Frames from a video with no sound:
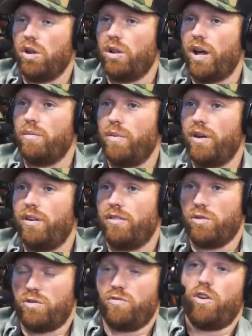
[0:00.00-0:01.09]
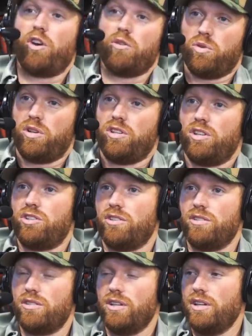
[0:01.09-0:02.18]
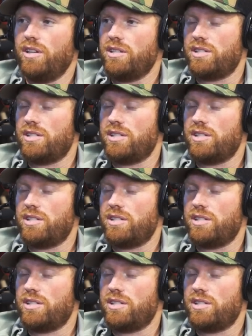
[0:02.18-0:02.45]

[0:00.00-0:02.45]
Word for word: a lot better in those variable conditions, mm-hmm.